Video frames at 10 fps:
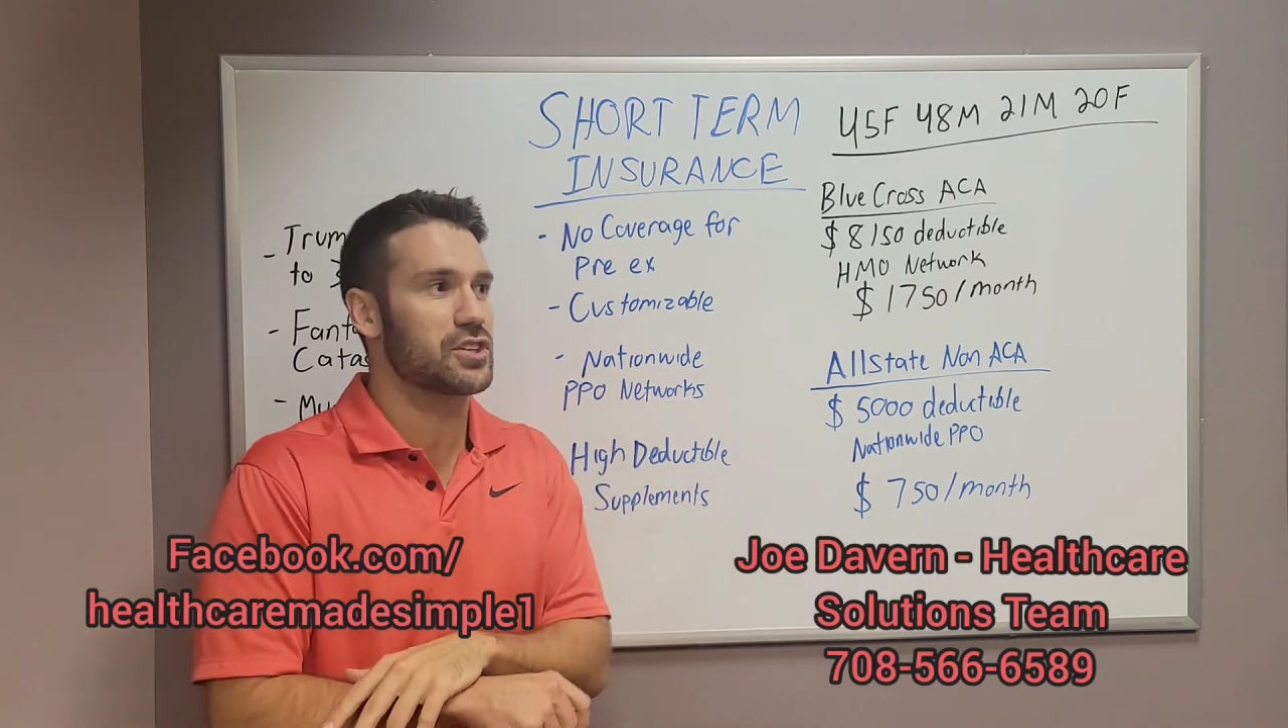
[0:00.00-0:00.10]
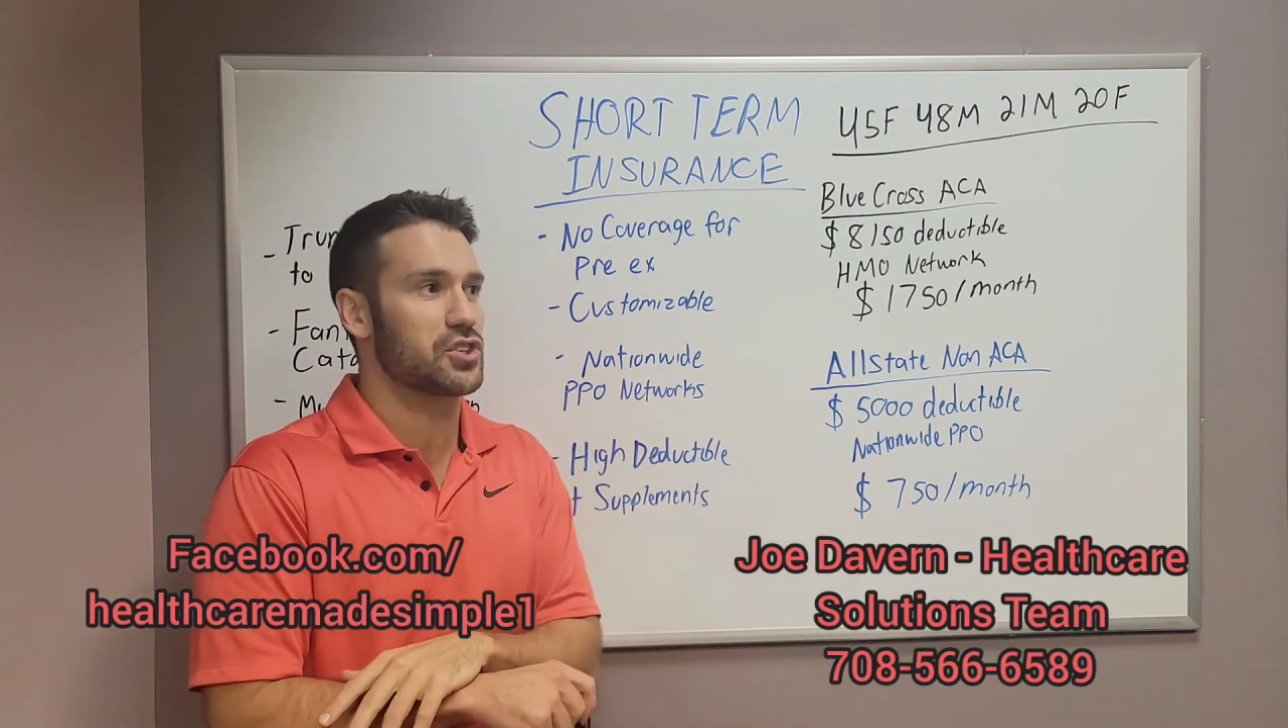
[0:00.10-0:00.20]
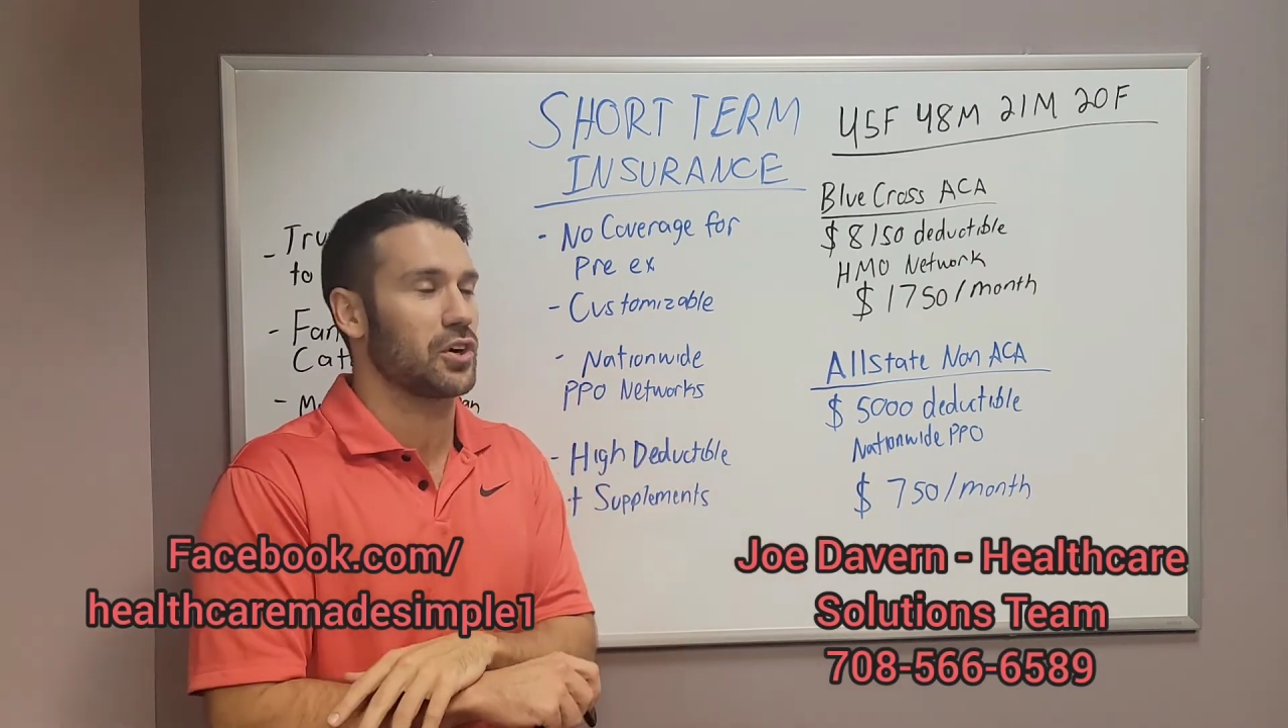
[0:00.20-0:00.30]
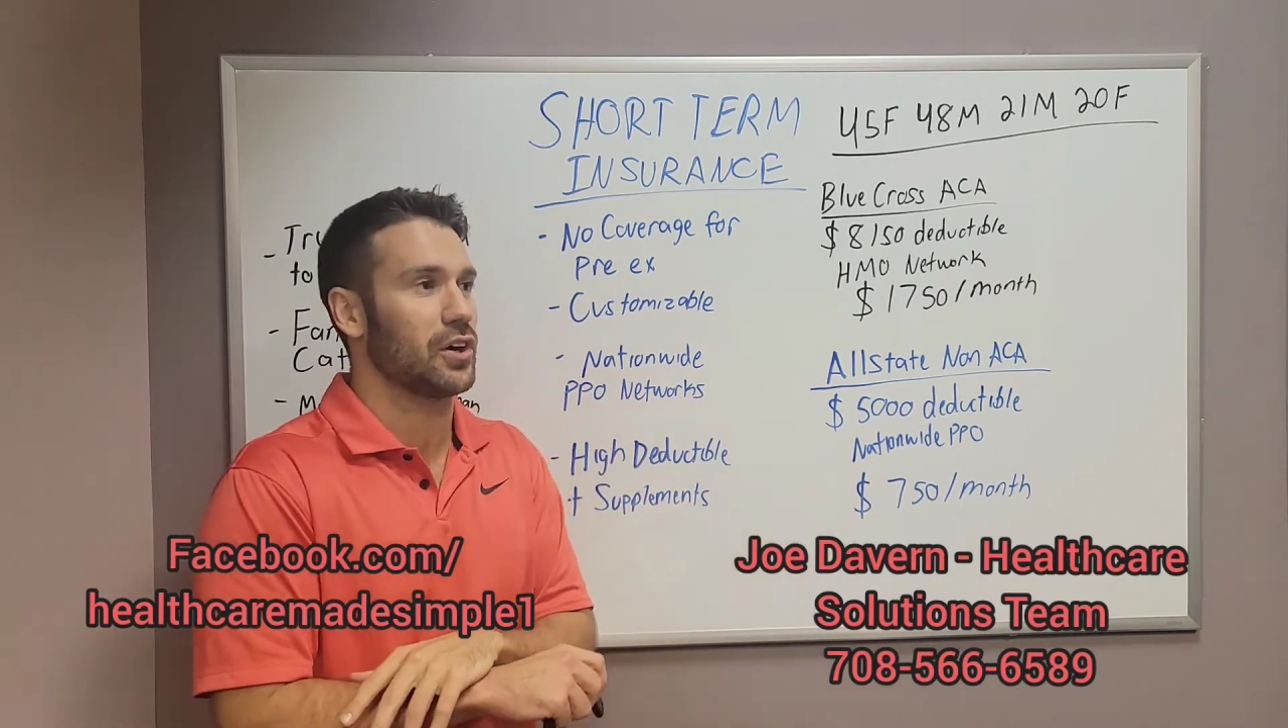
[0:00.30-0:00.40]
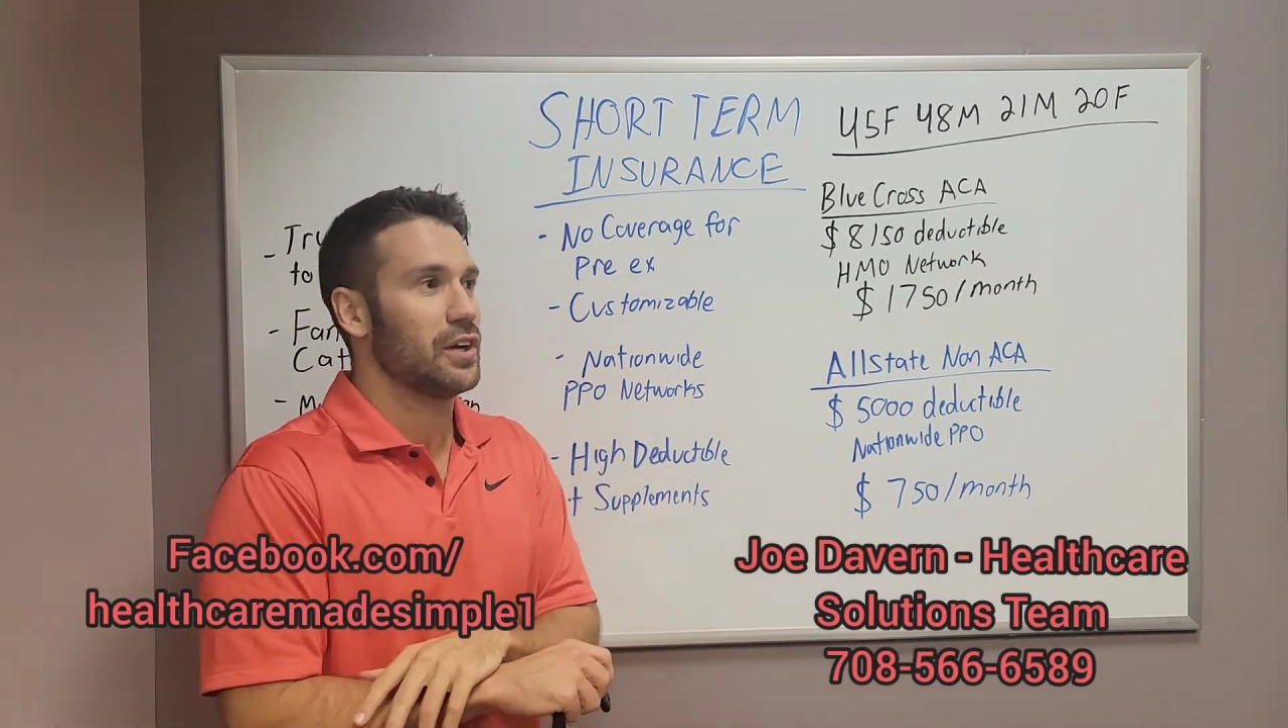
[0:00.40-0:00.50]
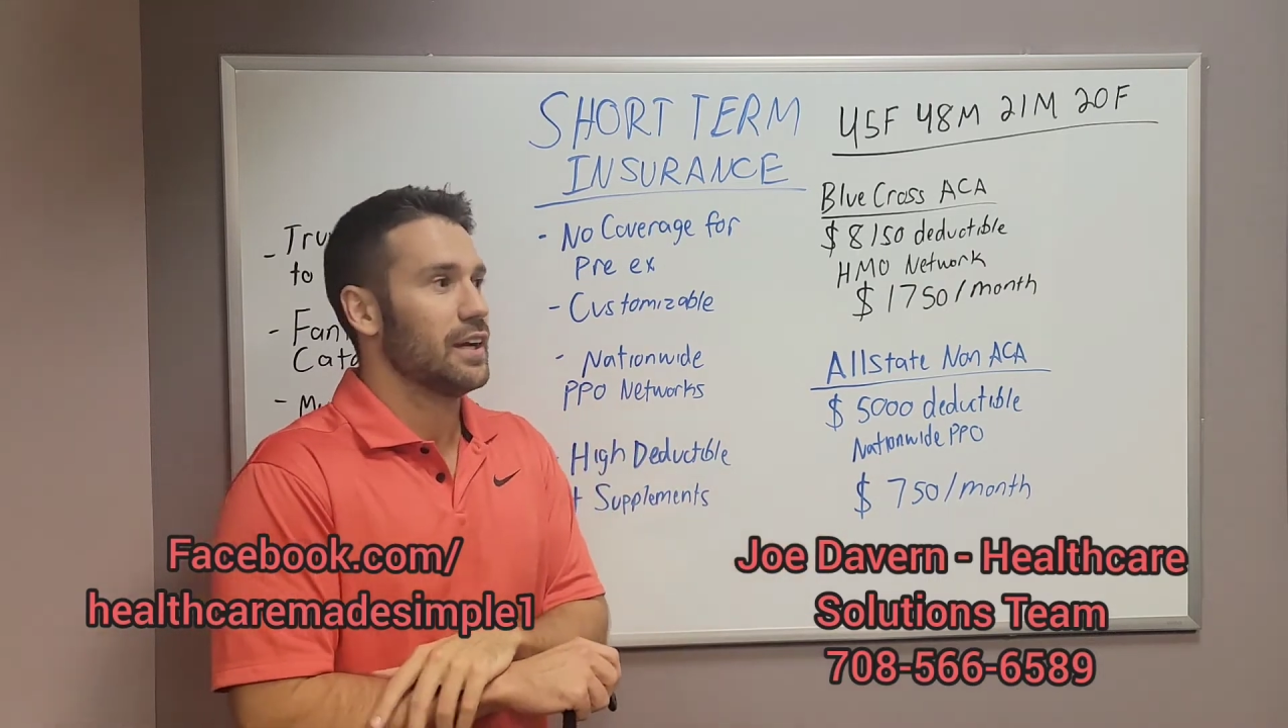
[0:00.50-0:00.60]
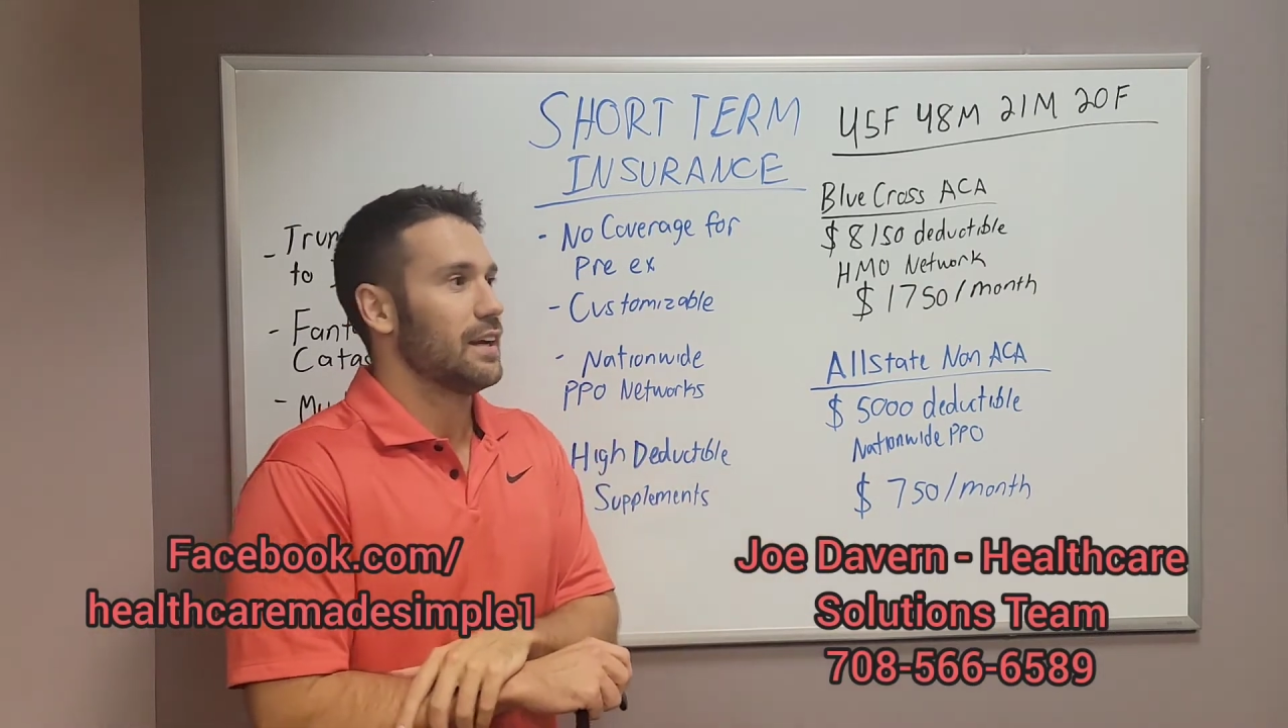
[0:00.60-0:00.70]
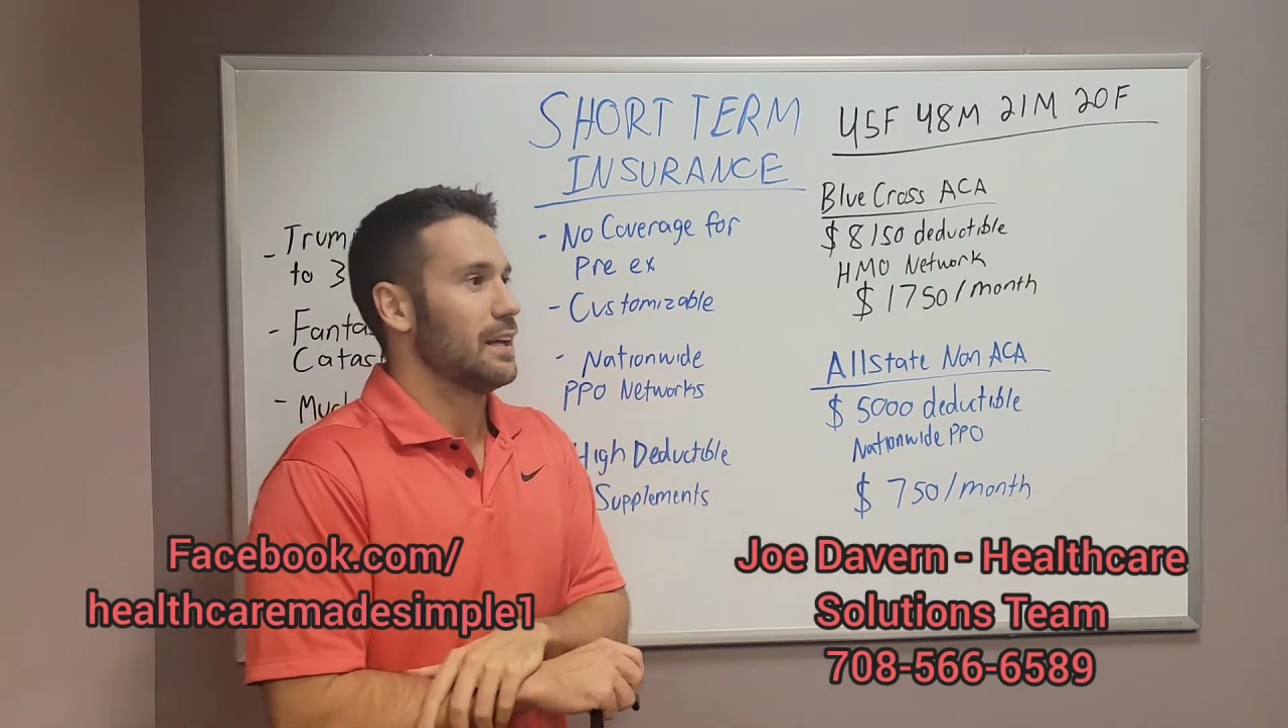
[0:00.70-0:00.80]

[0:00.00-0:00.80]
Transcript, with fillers: sure